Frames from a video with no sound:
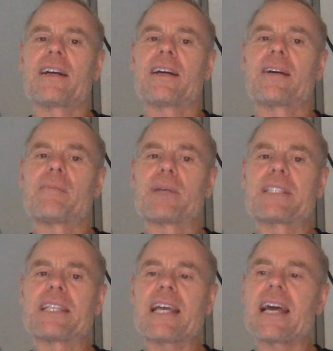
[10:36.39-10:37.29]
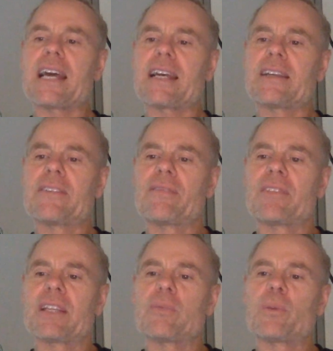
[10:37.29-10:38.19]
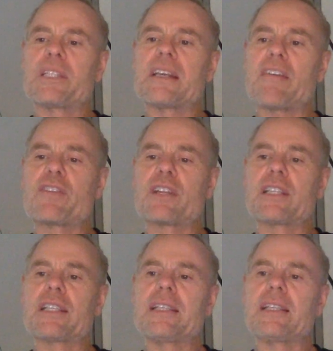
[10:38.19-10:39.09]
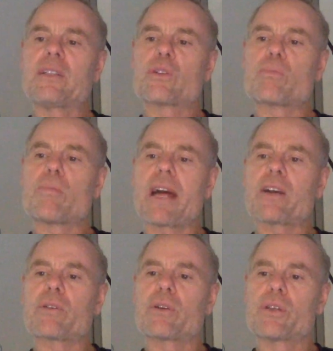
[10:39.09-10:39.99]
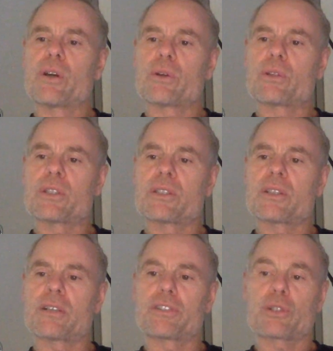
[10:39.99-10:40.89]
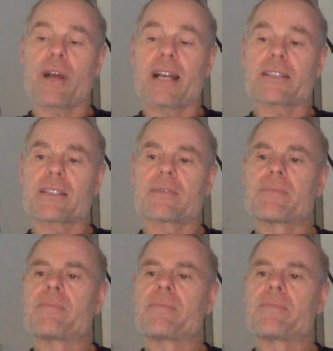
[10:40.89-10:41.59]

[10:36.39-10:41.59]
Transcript: But today, we definitely need those micro doses of stress.